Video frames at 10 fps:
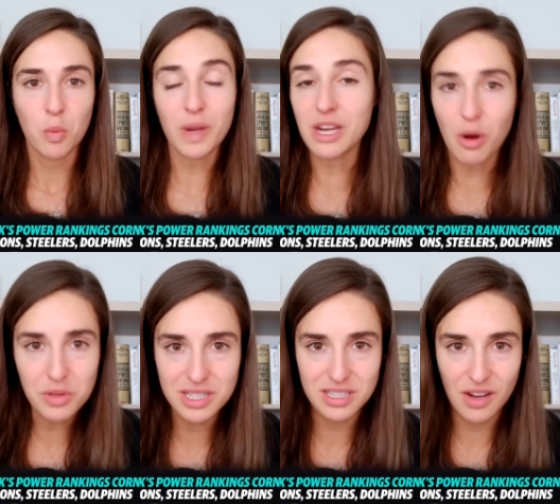we know
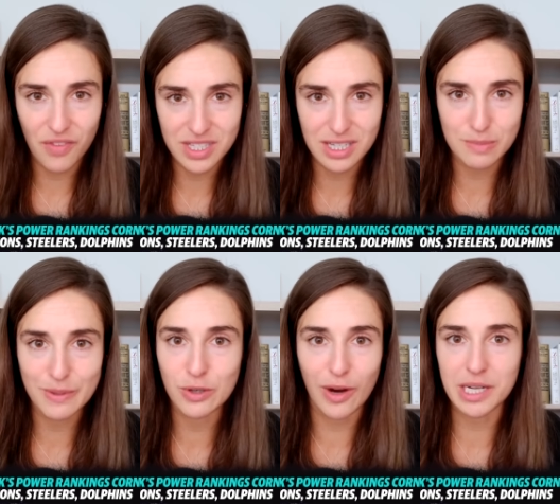this defense has
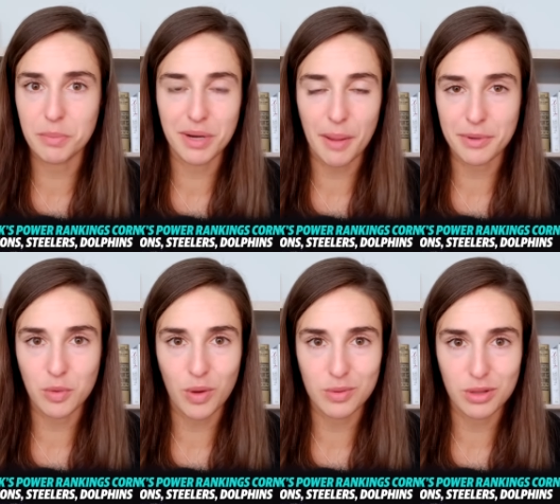been great and been able
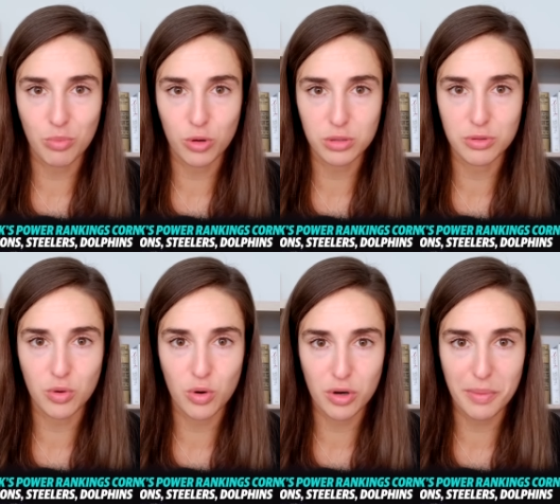to win with multiple
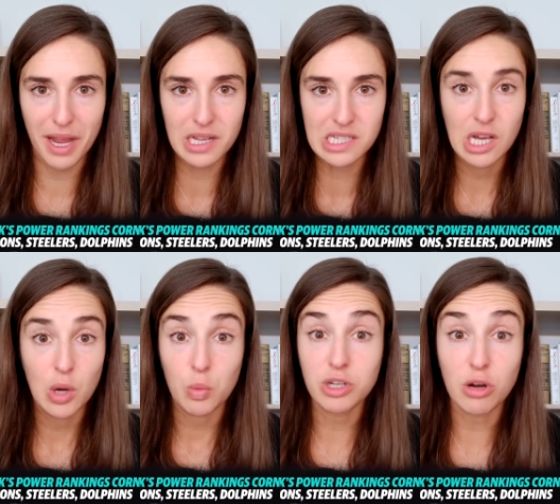quarterbacks.
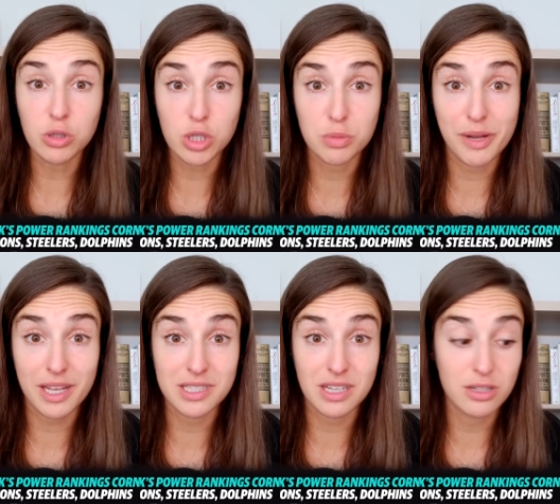We know George
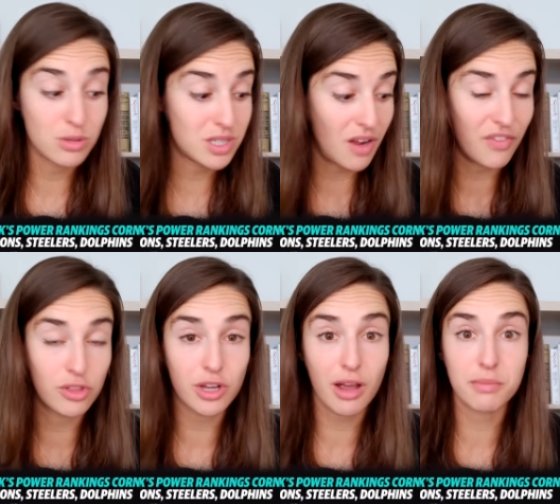Pickens can do stuff,
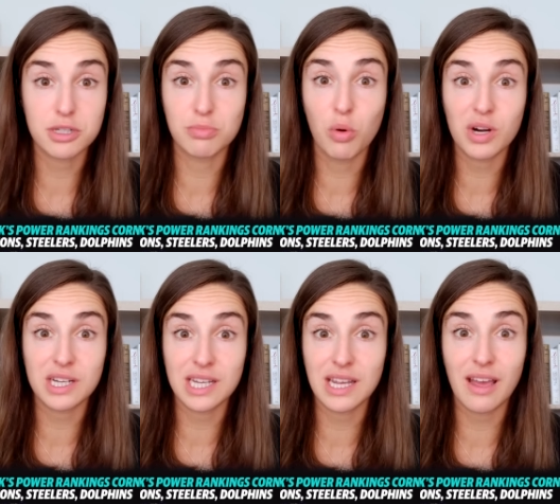and look how much more
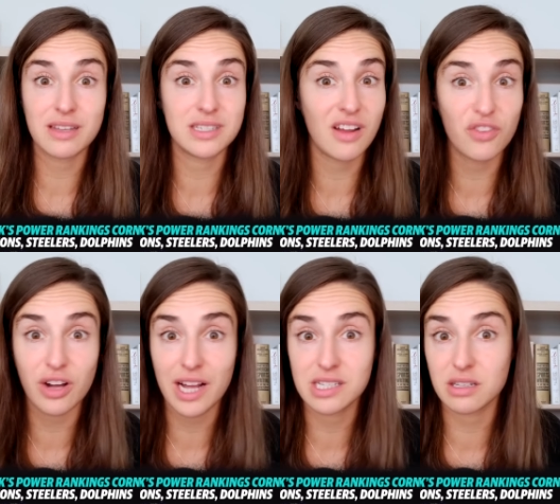he and several
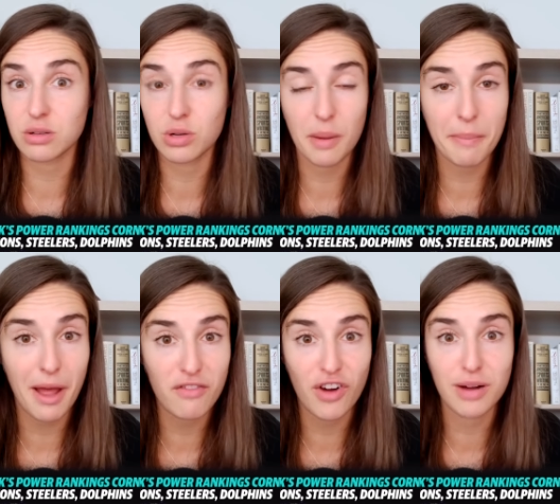guys, including
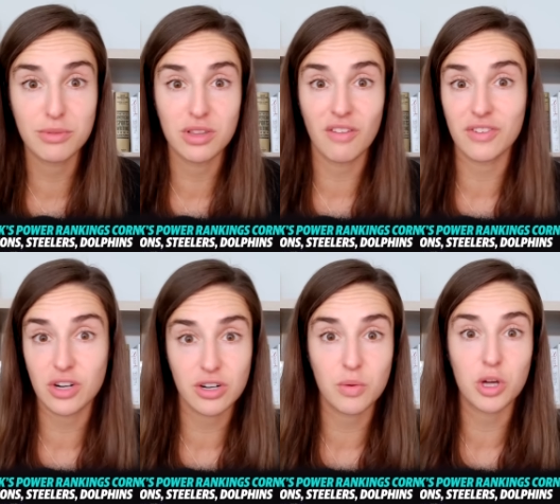Pat Freiermuth, even
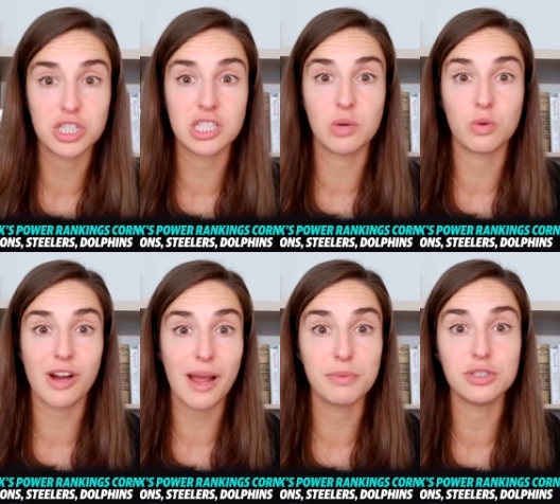Darnell Washington,
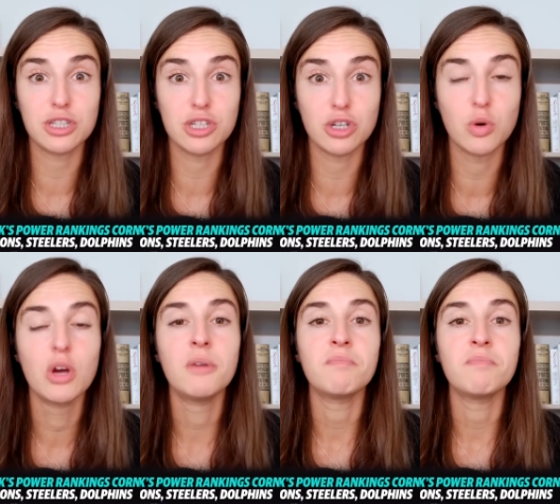were able to do